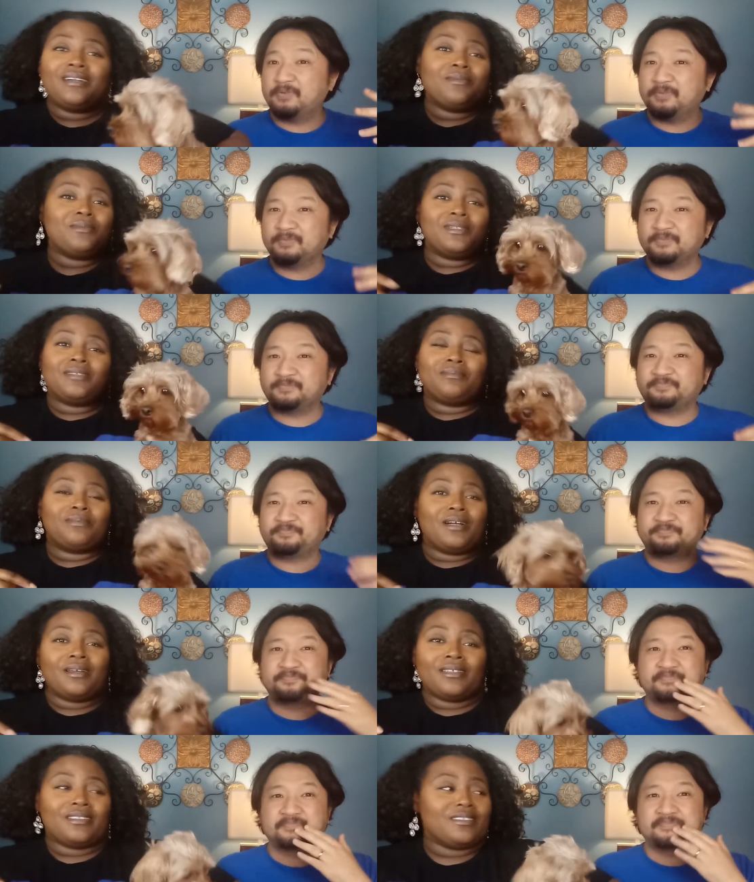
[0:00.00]
Speaker 1: Yeah, we
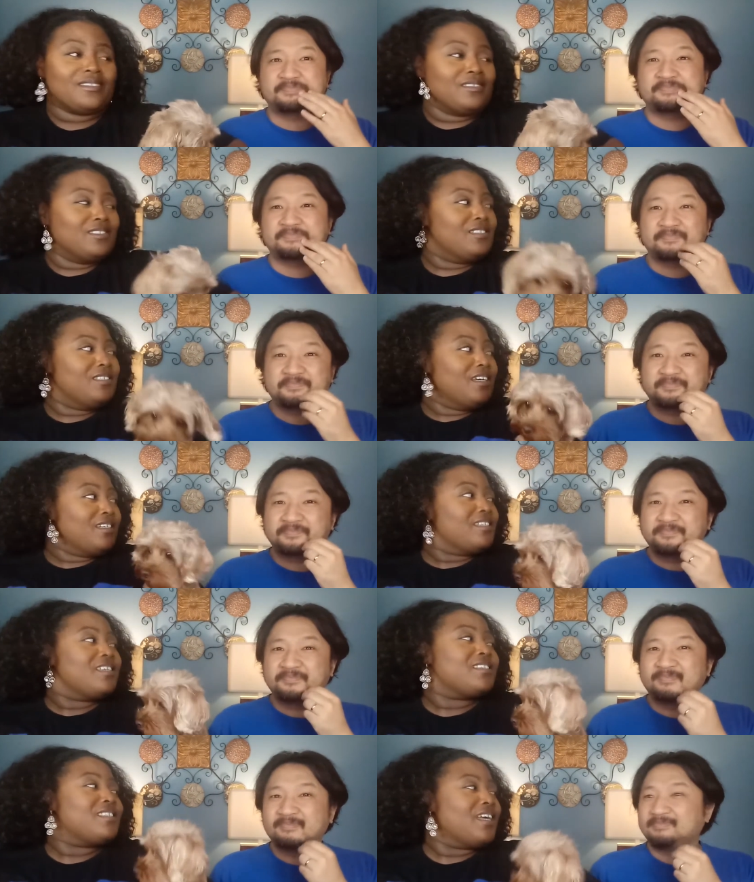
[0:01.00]
probably...
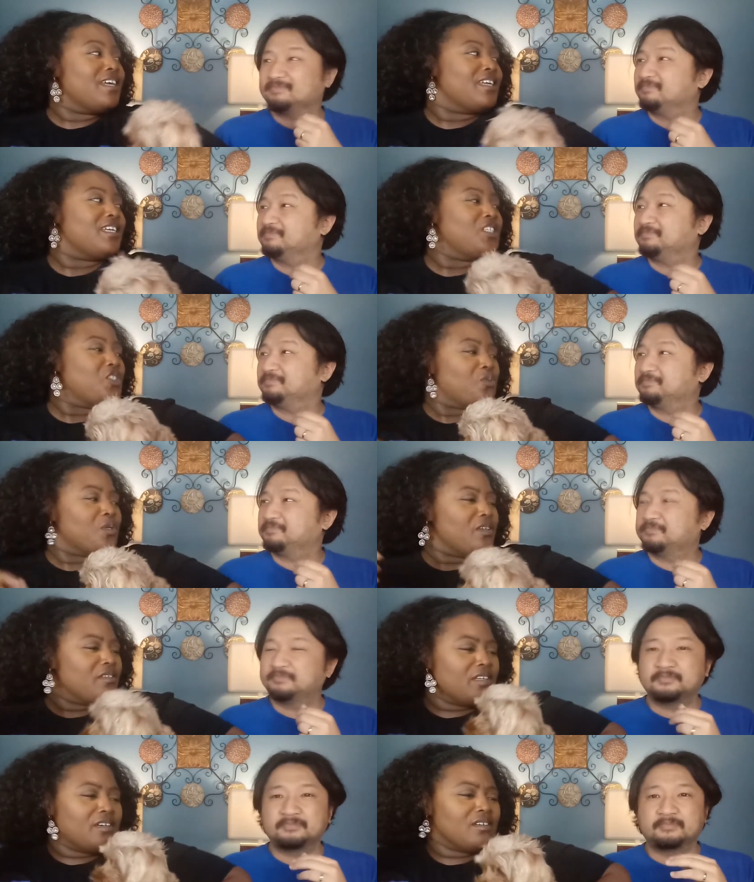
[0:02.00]
That, that's like each
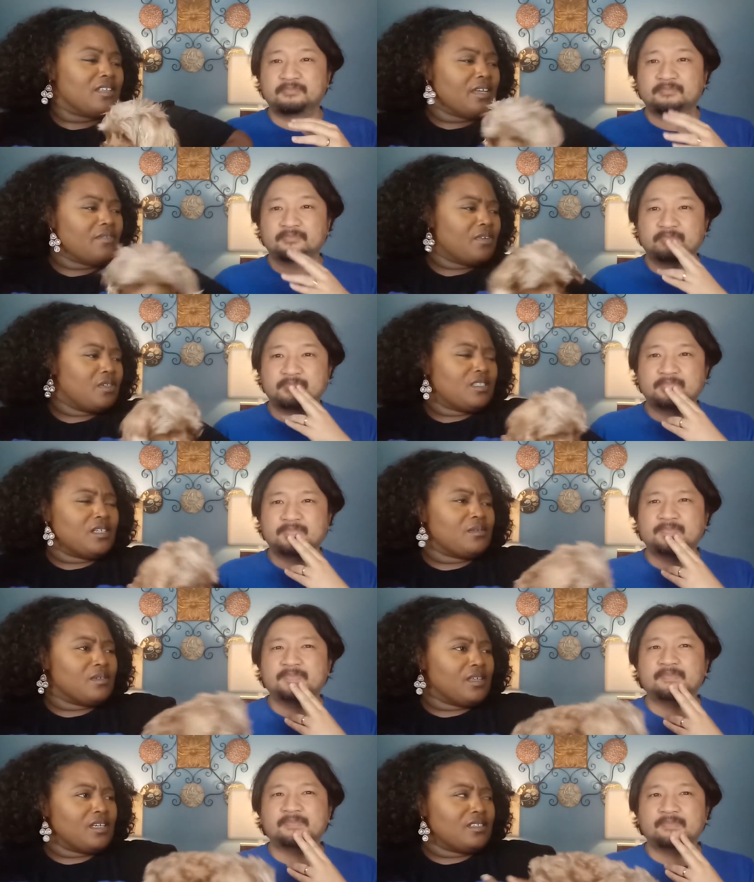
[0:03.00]
one of their like first
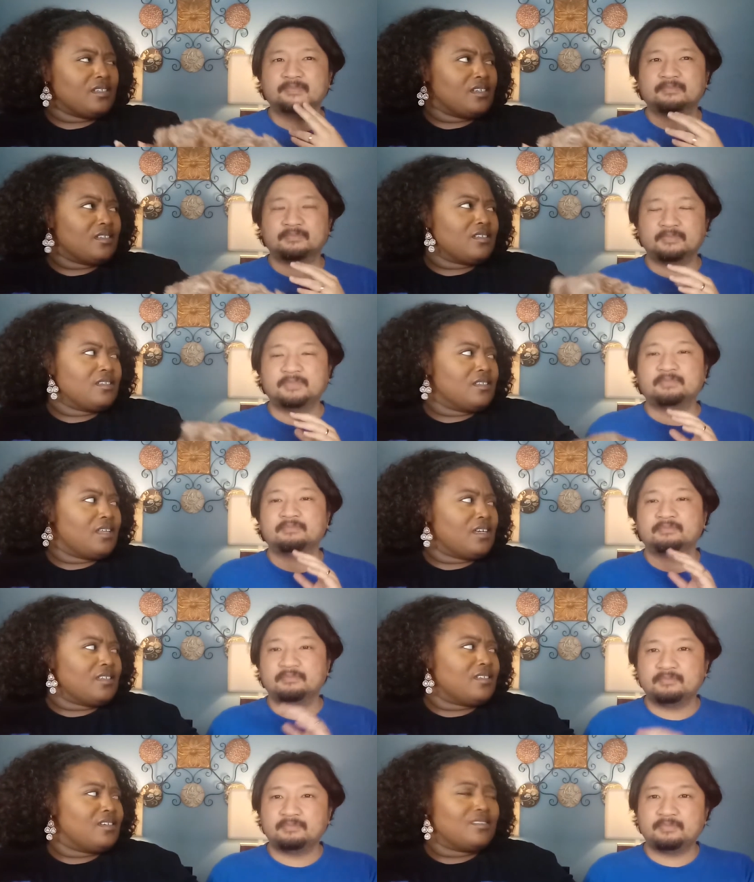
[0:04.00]
names or last names.
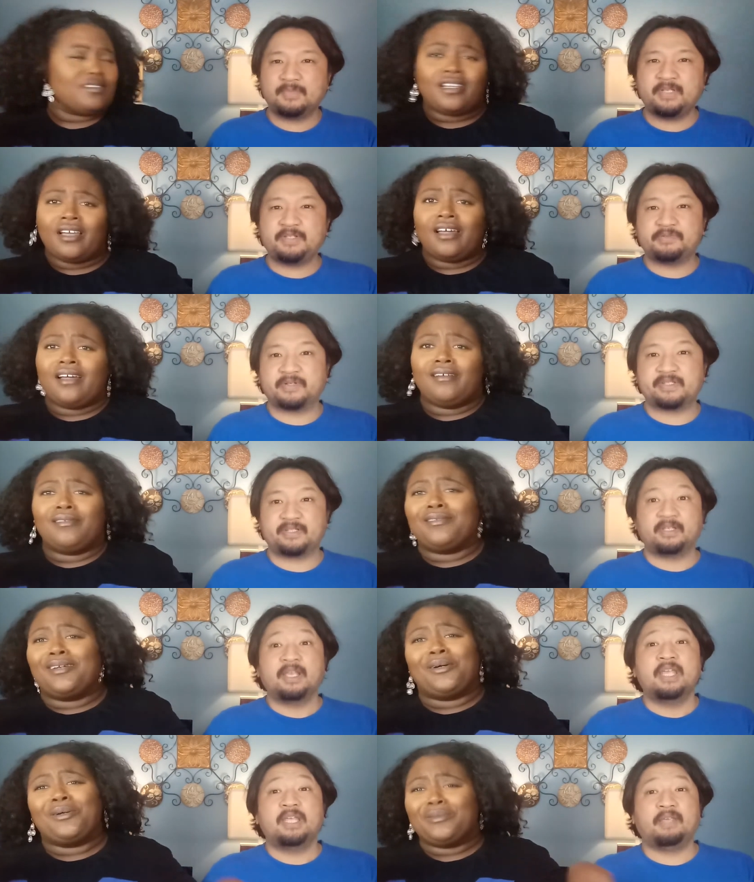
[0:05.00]
Last names. I
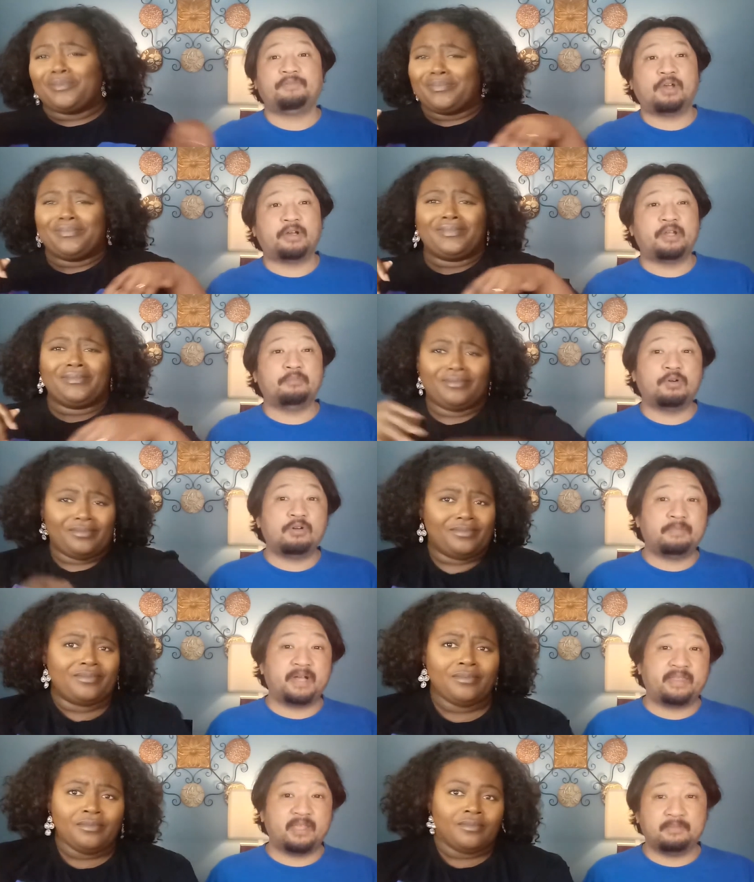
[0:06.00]
Speaker 2: don't know. If y'all know
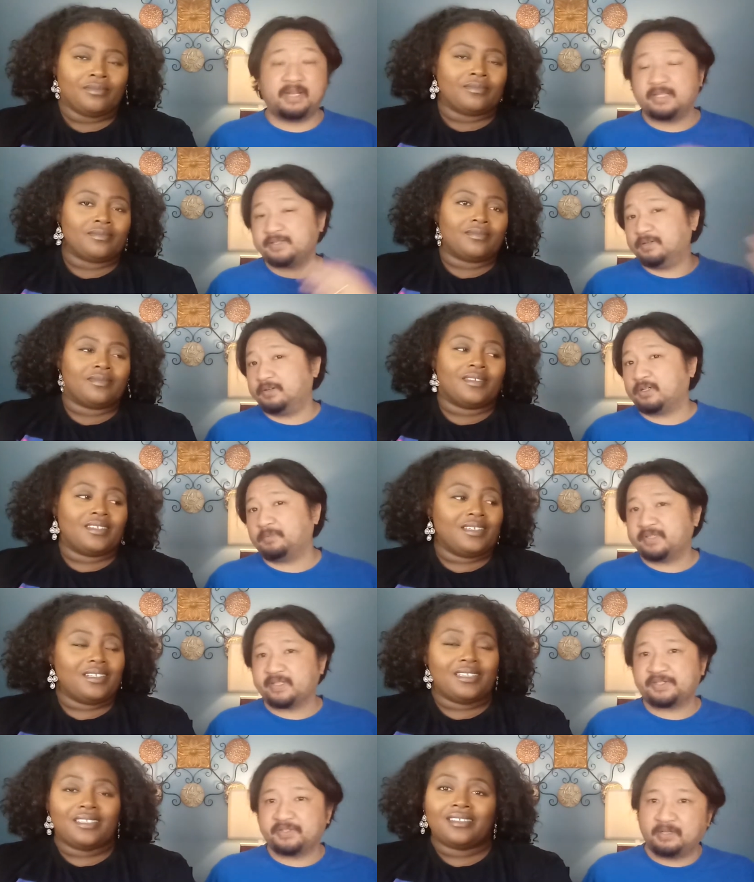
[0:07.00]
more about them, let us know in the
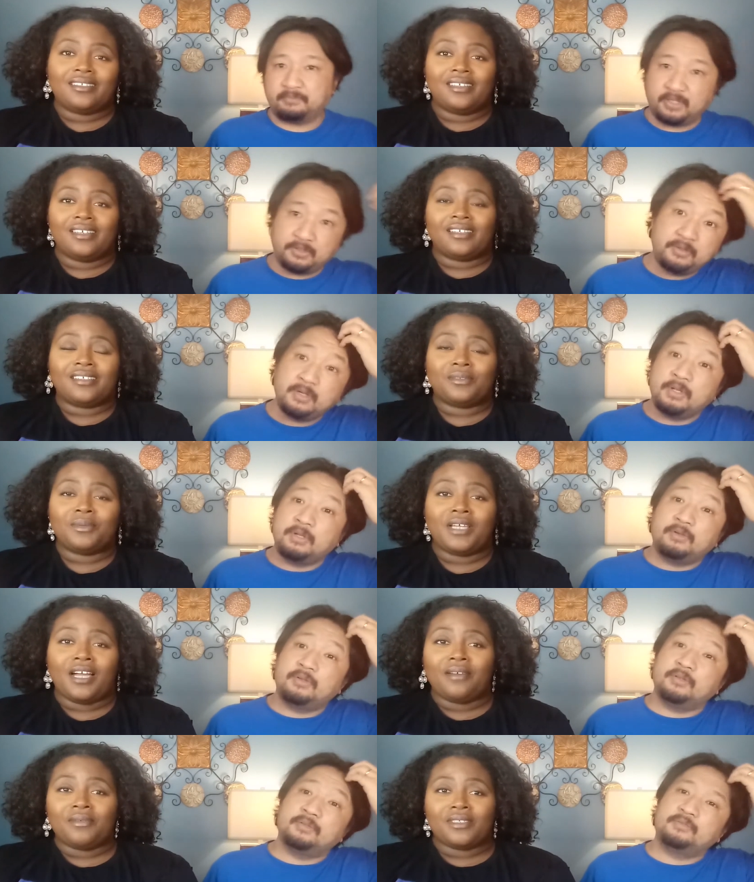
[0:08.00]
comment section down
Speaker 1: below. Yeah, because
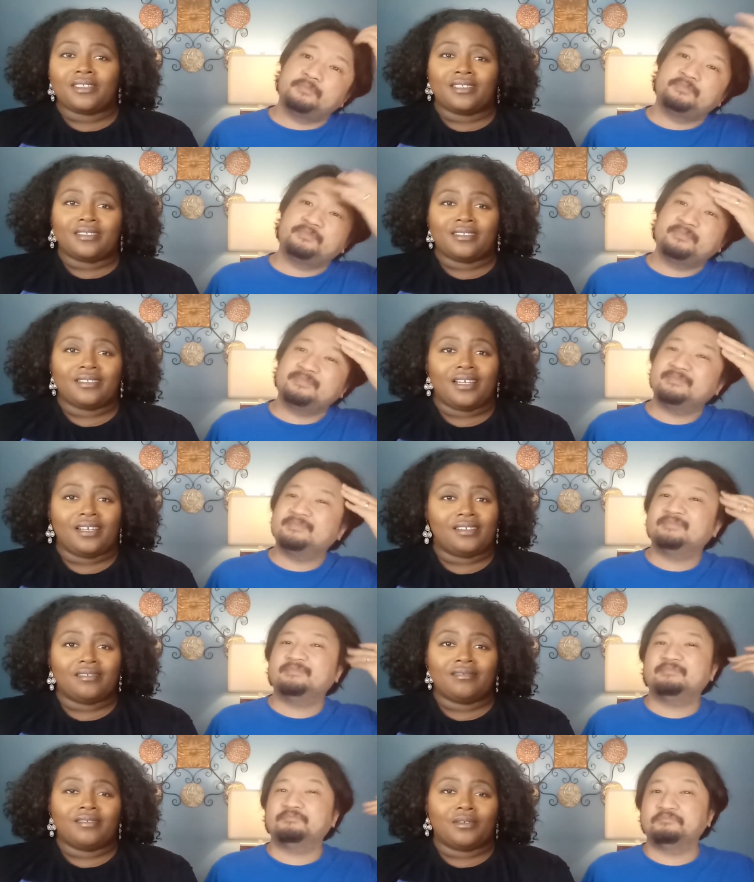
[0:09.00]
we obviously
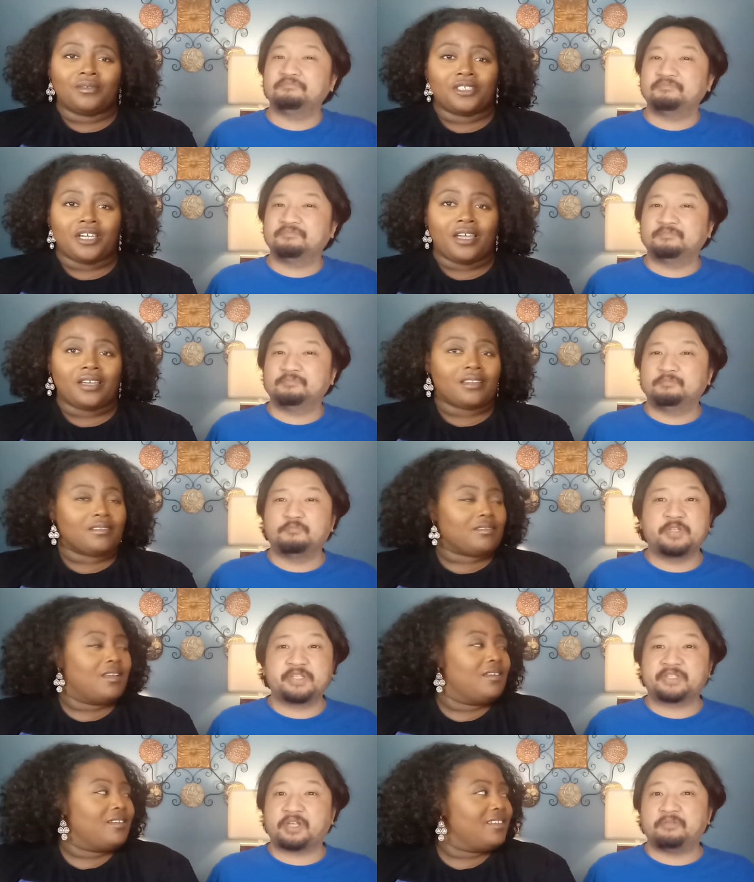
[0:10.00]
not know Jack.
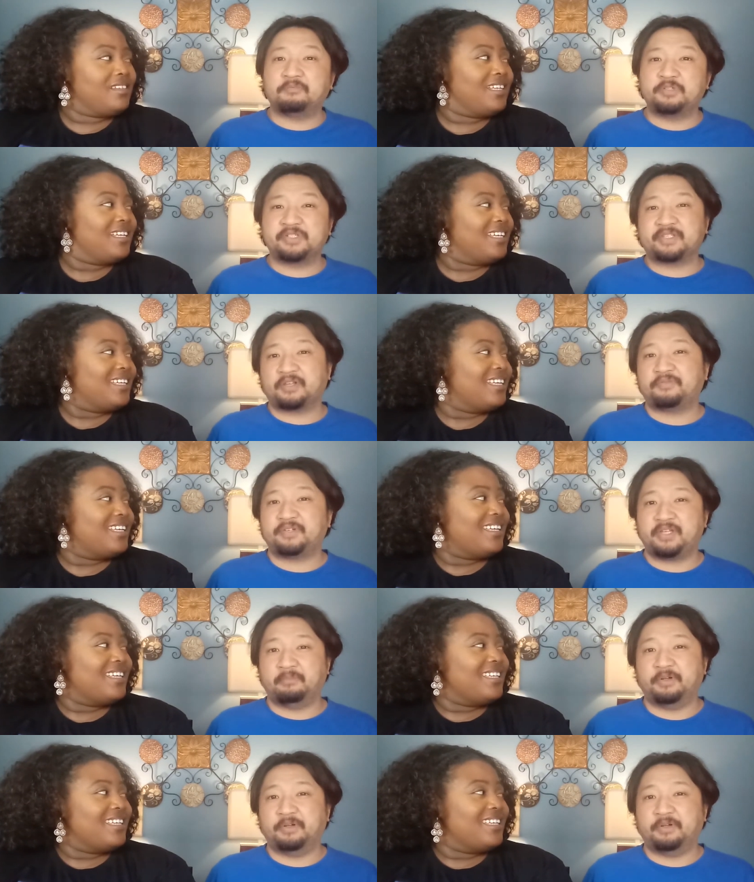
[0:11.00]
Speaker 2: We just go we just go for